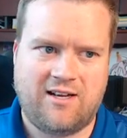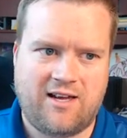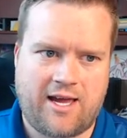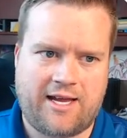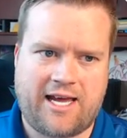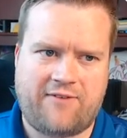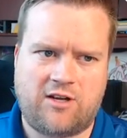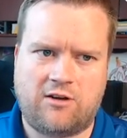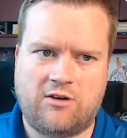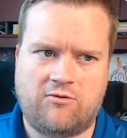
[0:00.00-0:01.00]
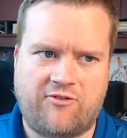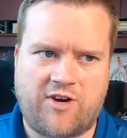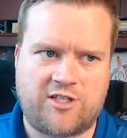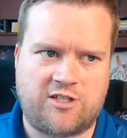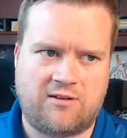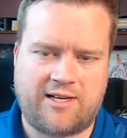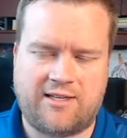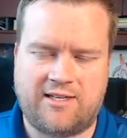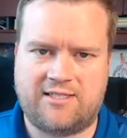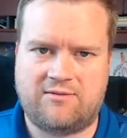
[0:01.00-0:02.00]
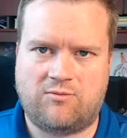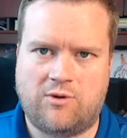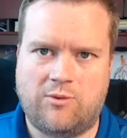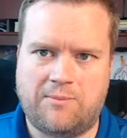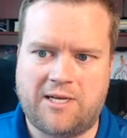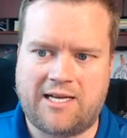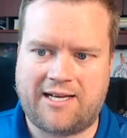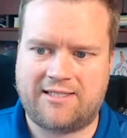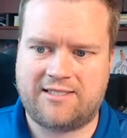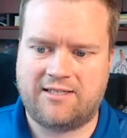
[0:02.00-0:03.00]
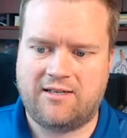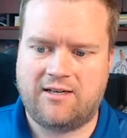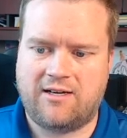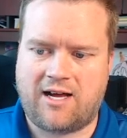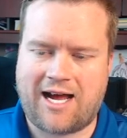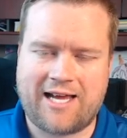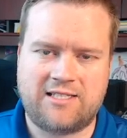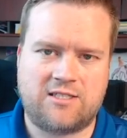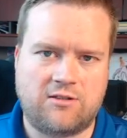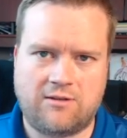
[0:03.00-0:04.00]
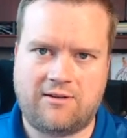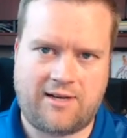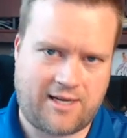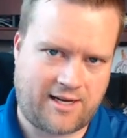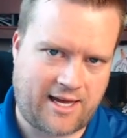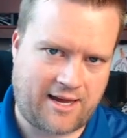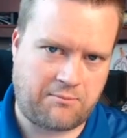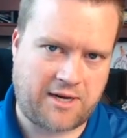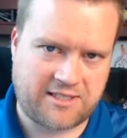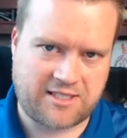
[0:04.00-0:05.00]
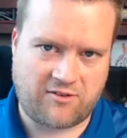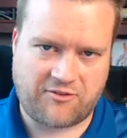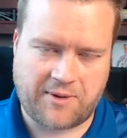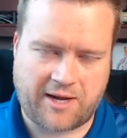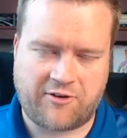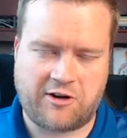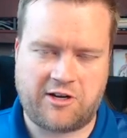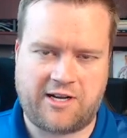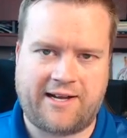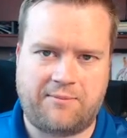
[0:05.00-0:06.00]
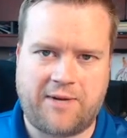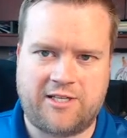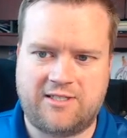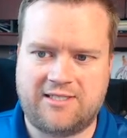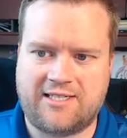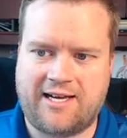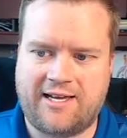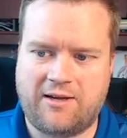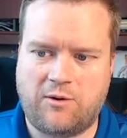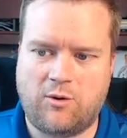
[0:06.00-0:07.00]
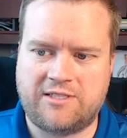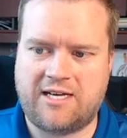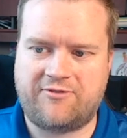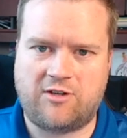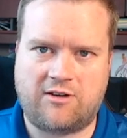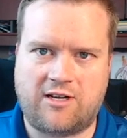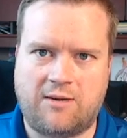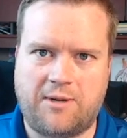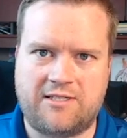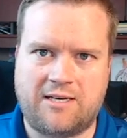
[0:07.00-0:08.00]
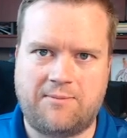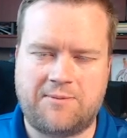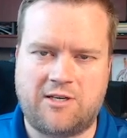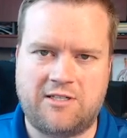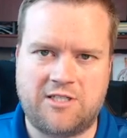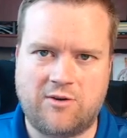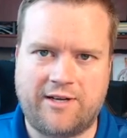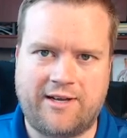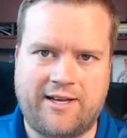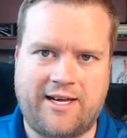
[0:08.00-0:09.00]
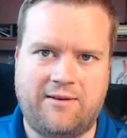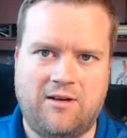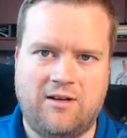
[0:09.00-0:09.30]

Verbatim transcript: and having a good refresher like this would be nice. I still am myself not very good at animations. I always have to look it up anytime I'm trying to do it, and I